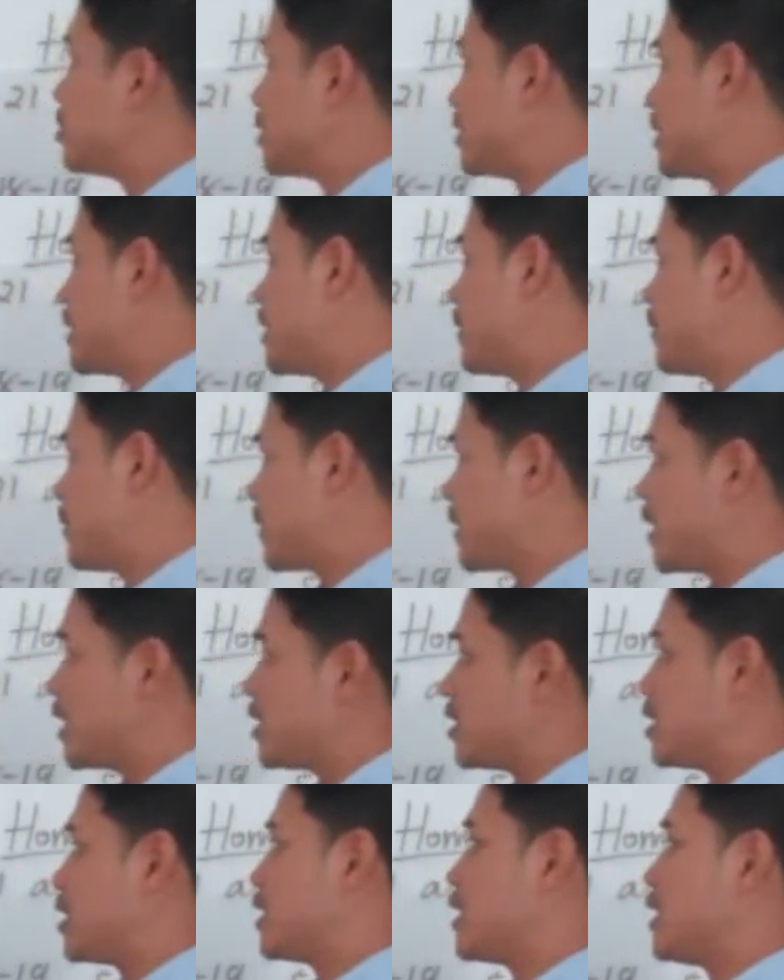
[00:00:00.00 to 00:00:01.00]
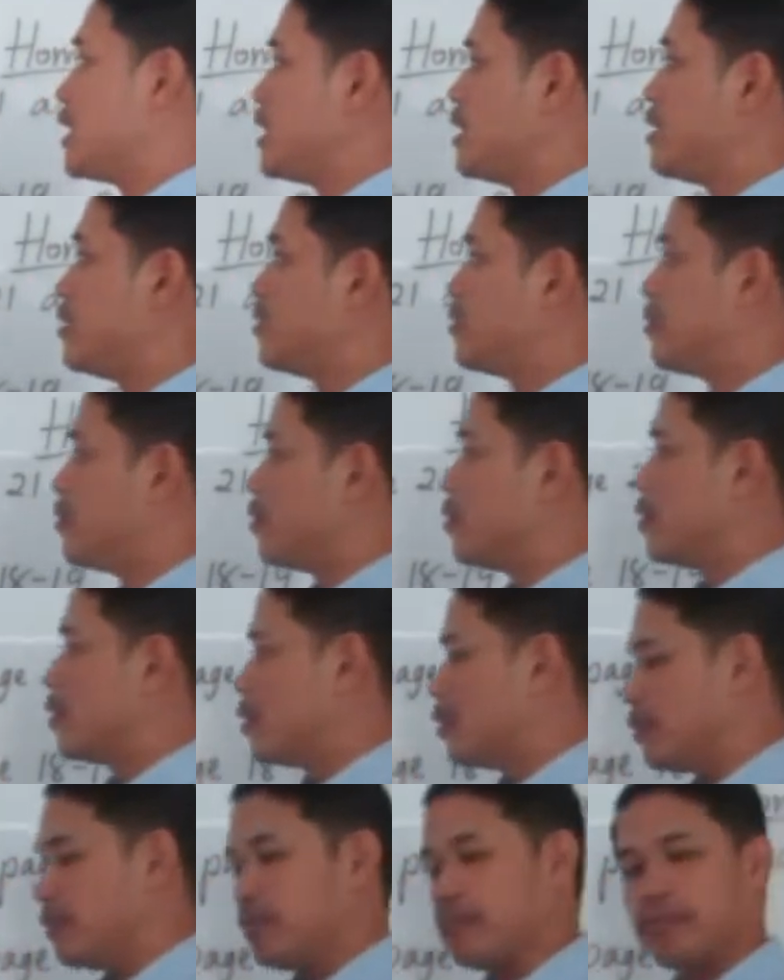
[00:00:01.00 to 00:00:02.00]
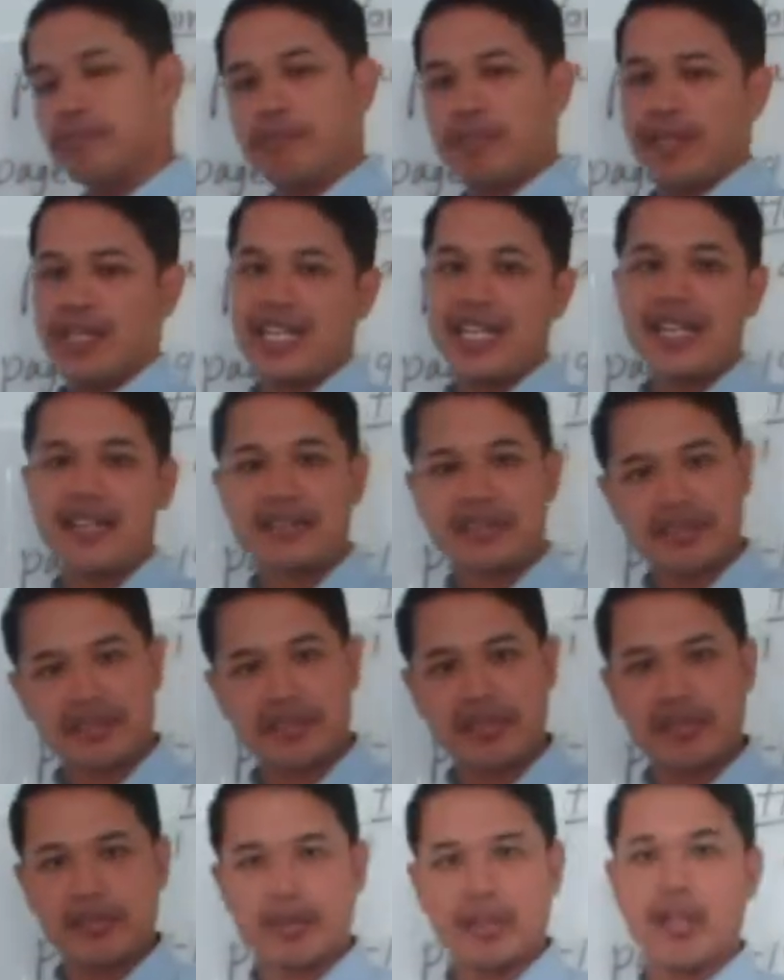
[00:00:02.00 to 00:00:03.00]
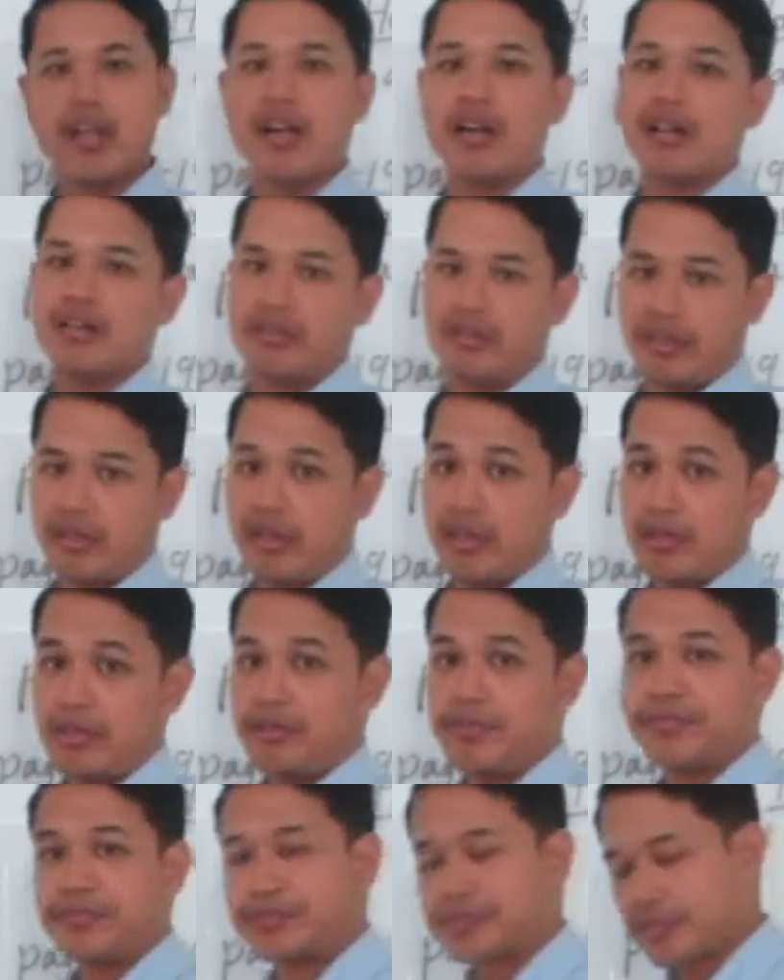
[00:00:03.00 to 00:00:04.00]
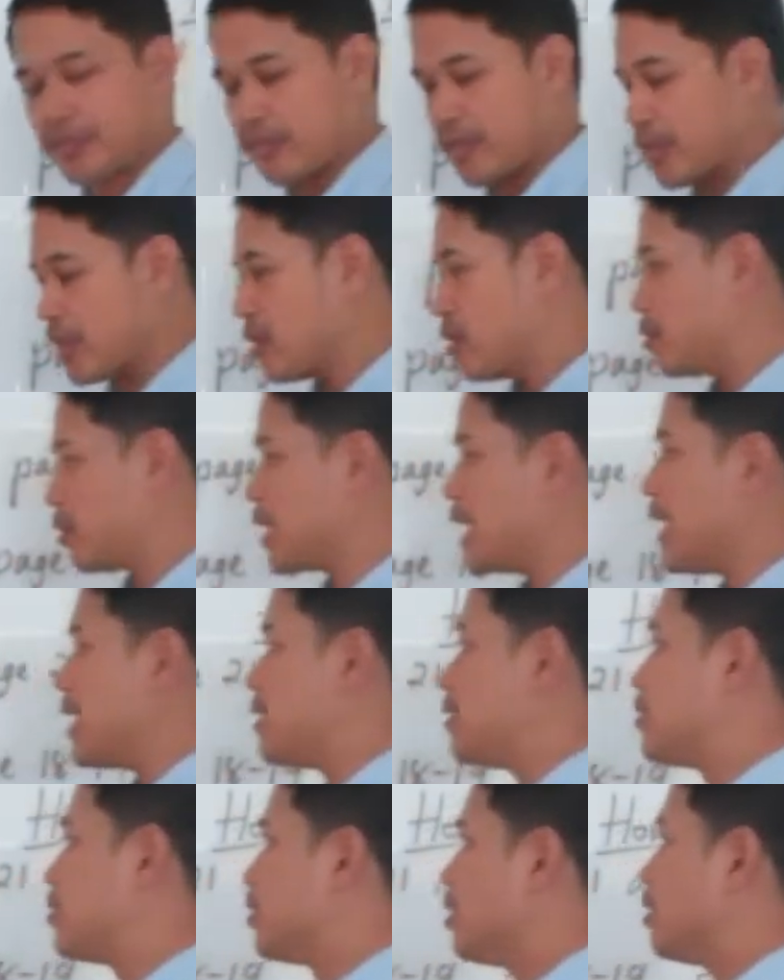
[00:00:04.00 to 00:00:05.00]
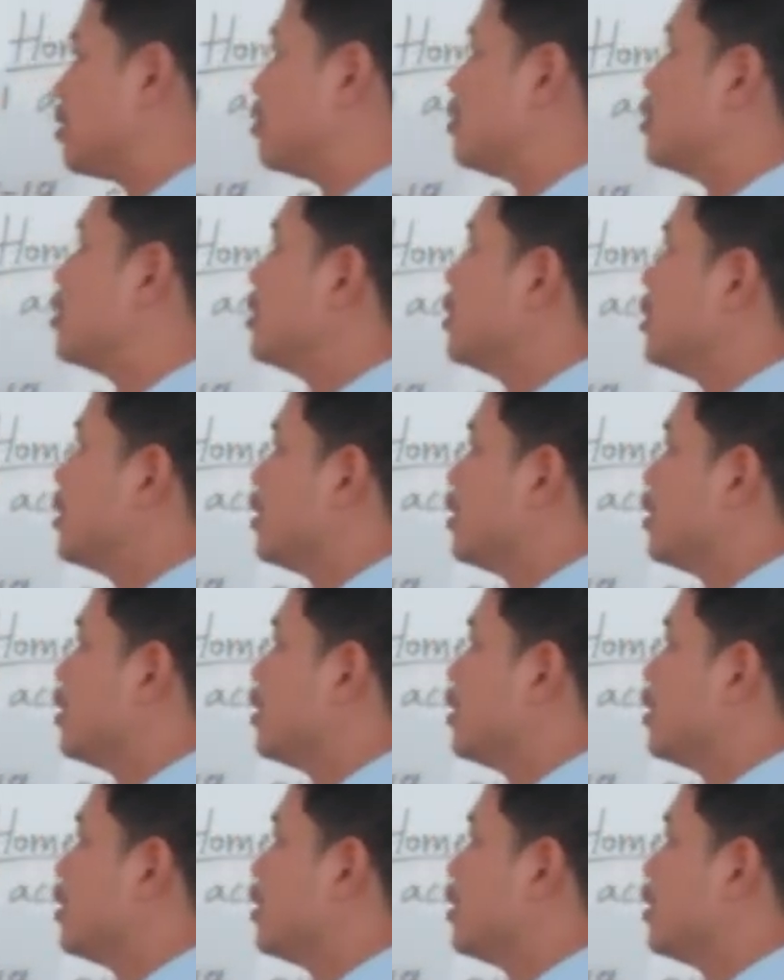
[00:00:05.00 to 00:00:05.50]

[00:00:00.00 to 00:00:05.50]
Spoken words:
identification keys for plants also. Okay, so,